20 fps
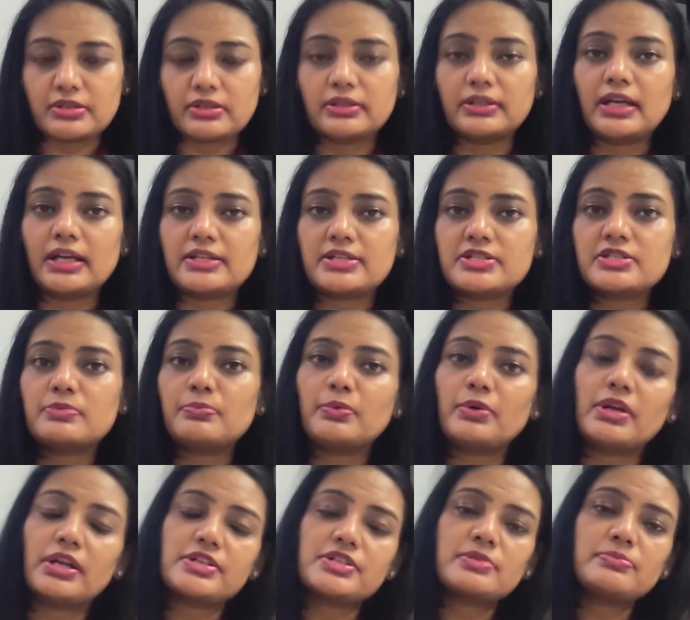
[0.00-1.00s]
that is the
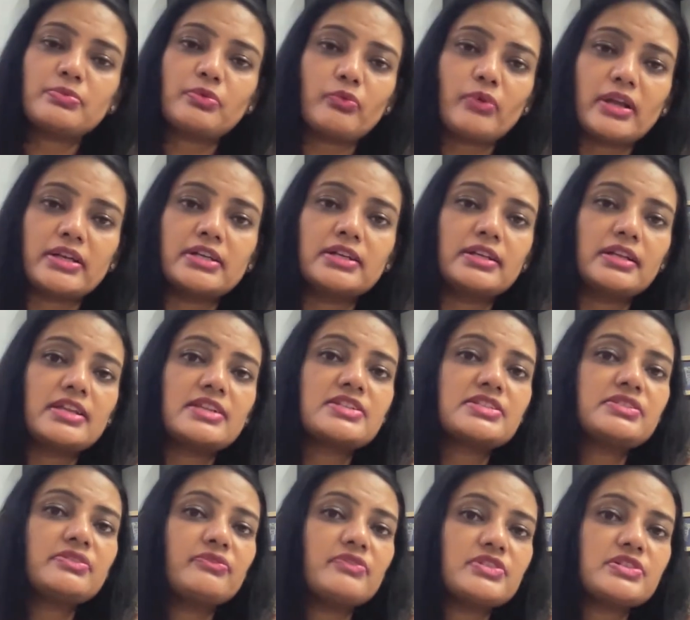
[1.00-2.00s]
protection provided against
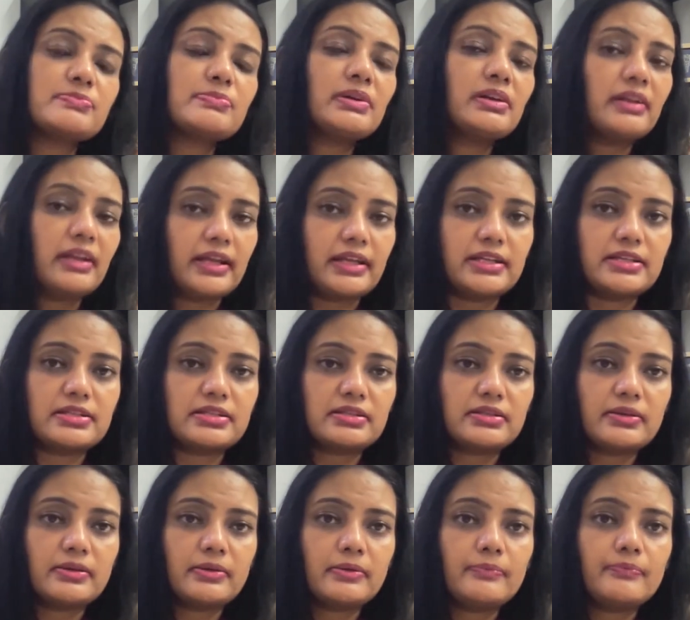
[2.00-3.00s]
the visible light.
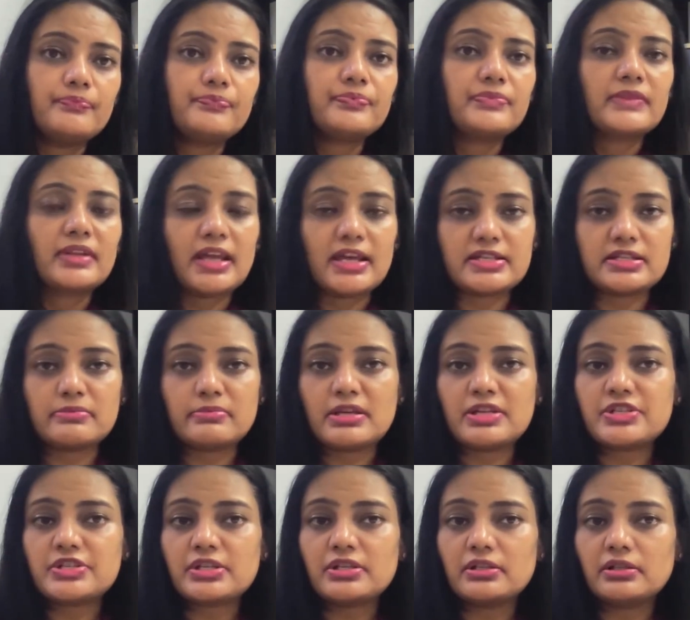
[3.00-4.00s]
As I
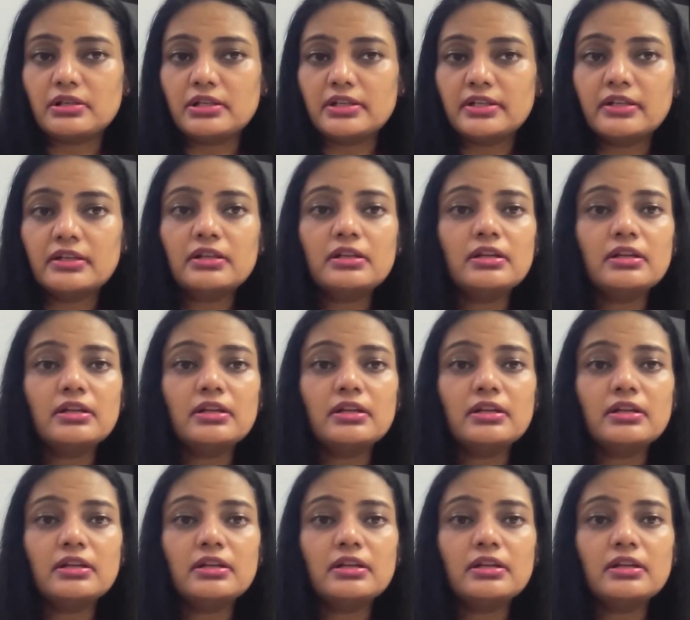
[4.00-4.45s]
mentioned earlier,